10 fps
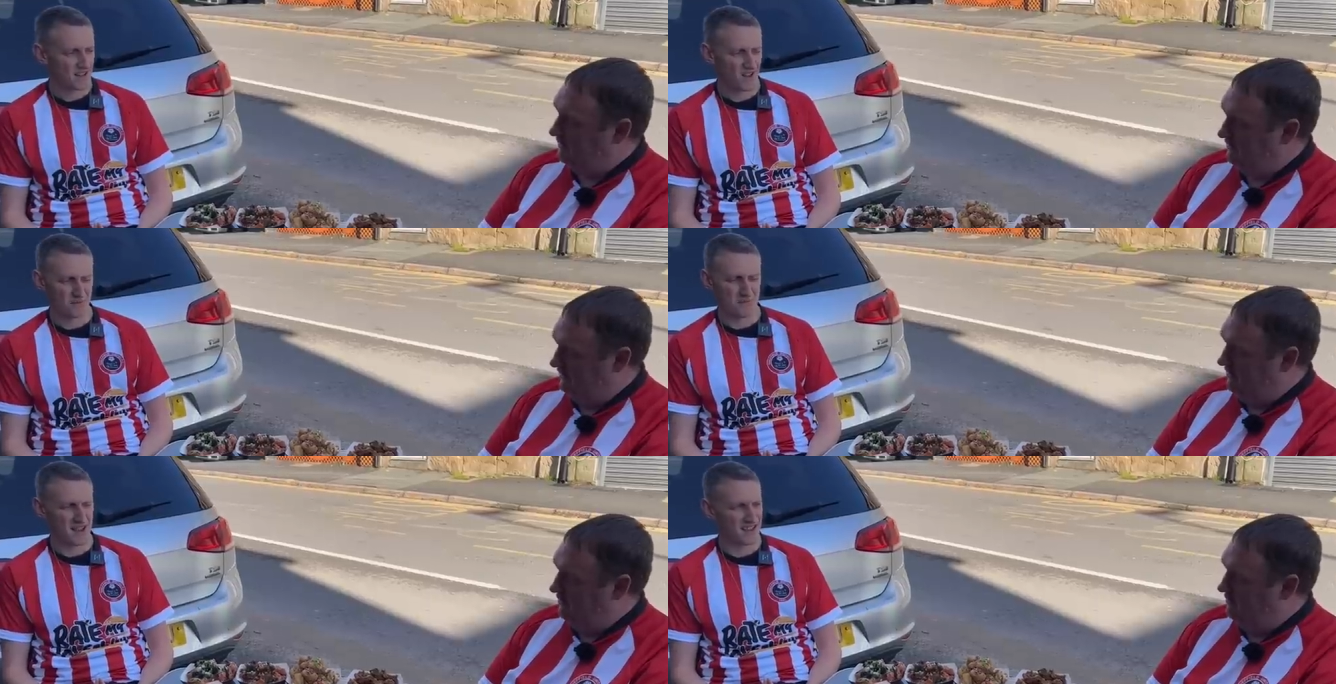
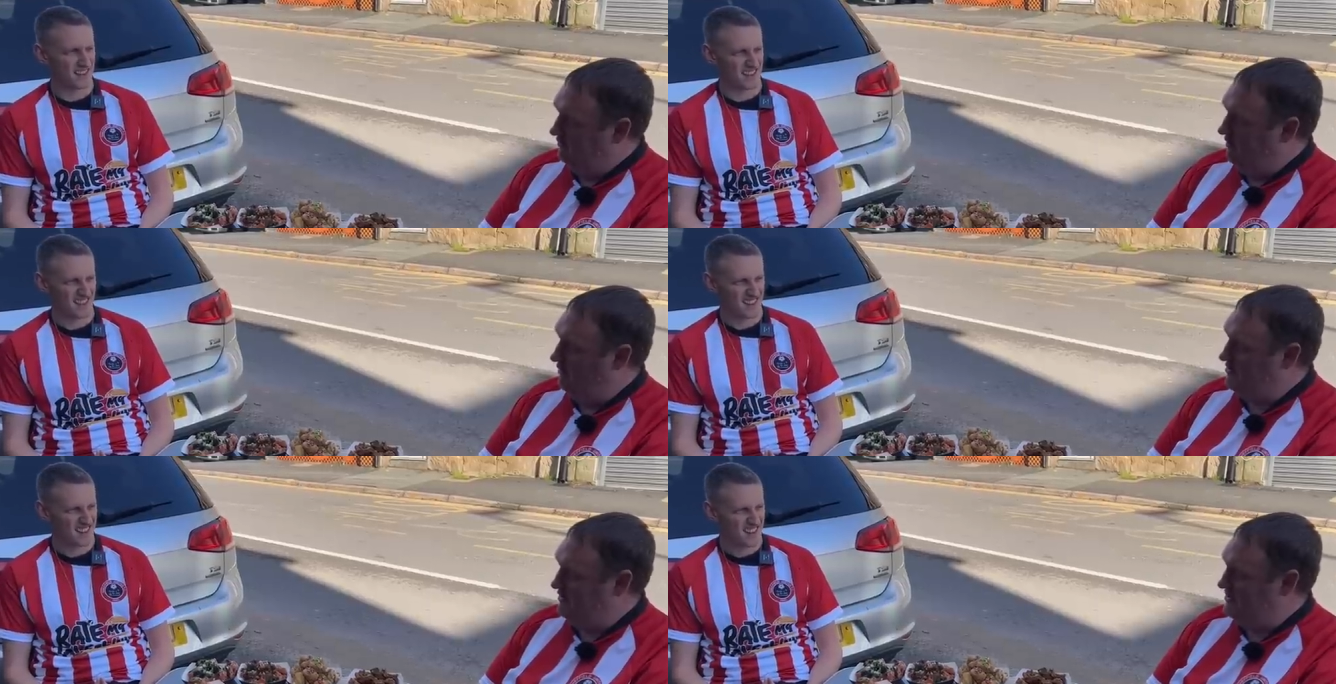Speaker 1: Oh, mate.
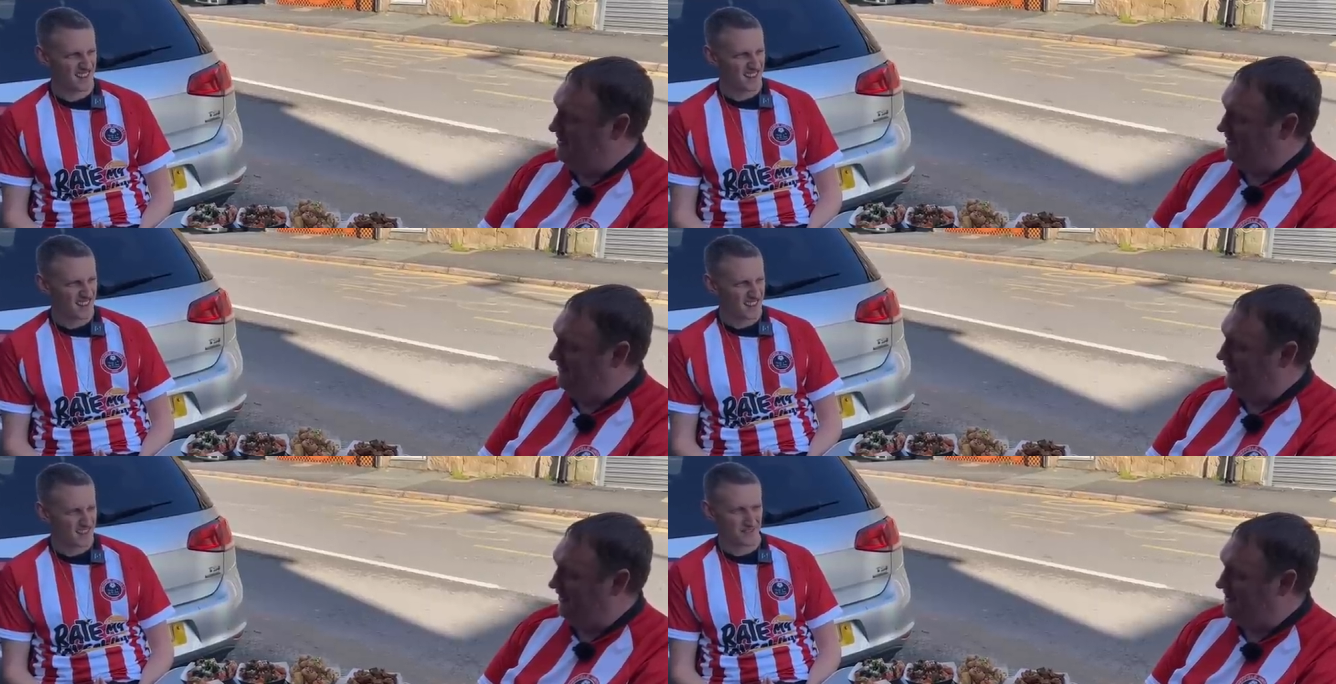What would you be
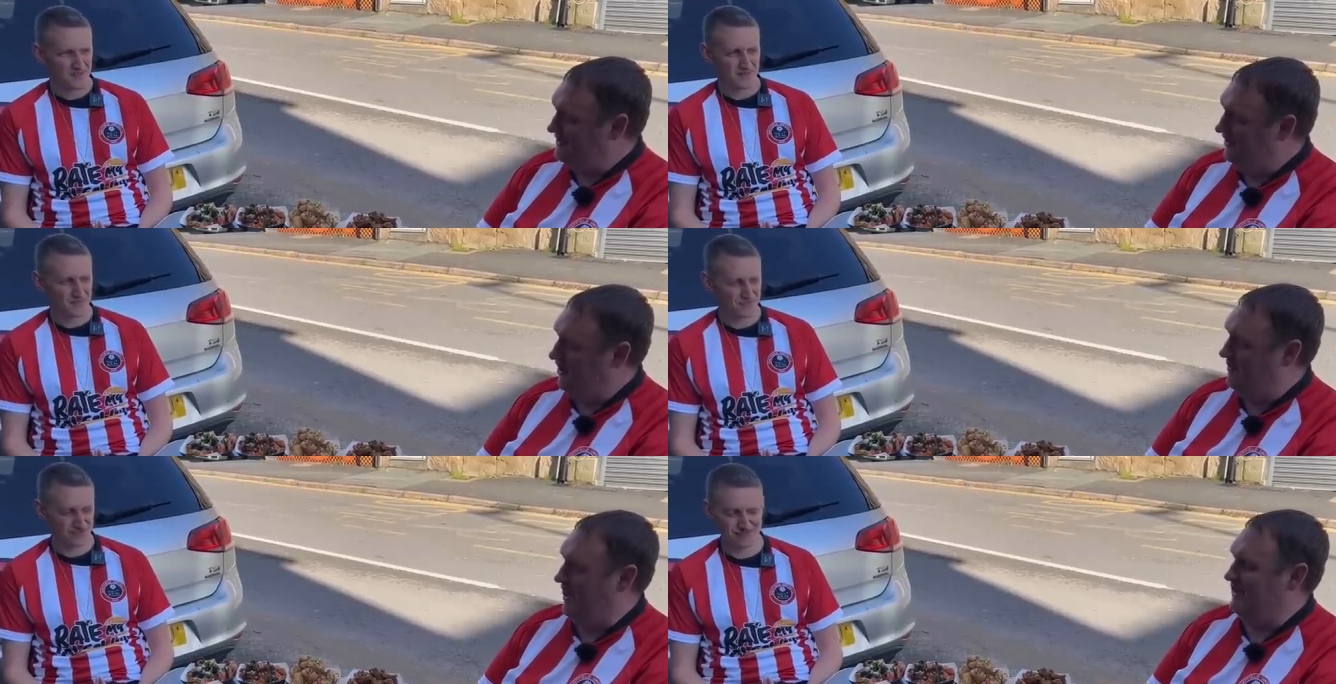talking for this?
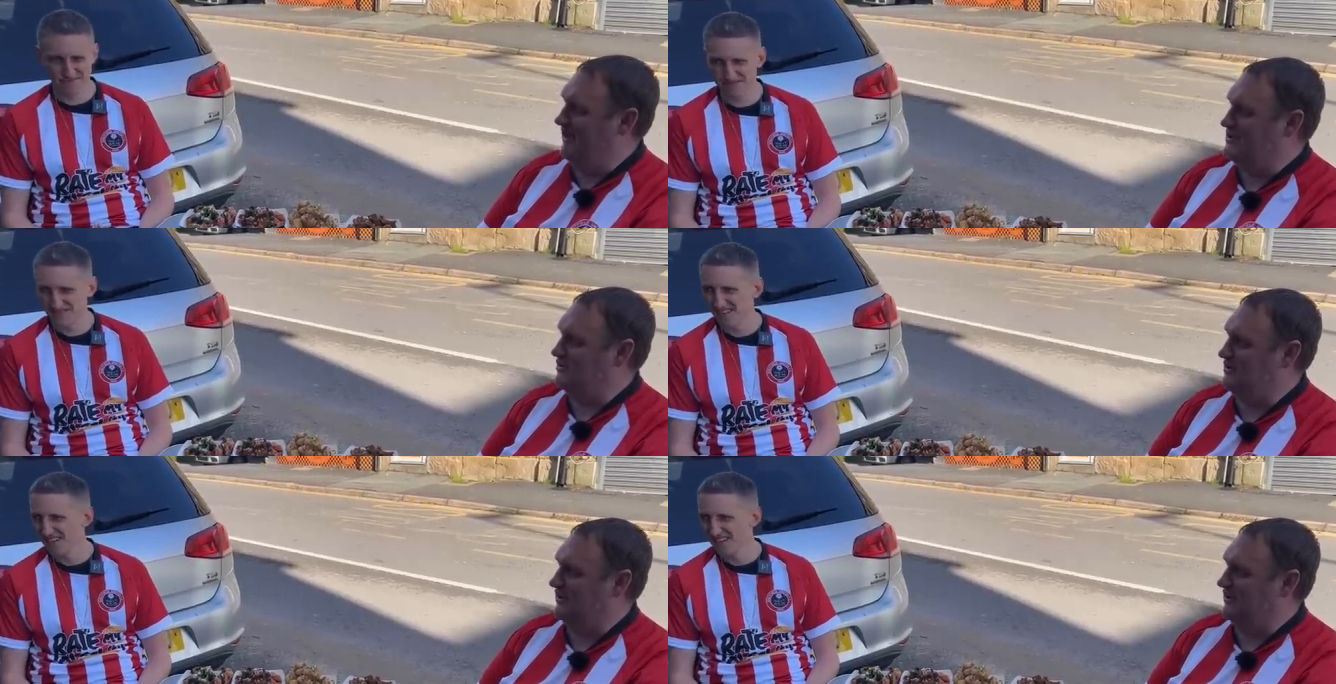Oh, my days, look at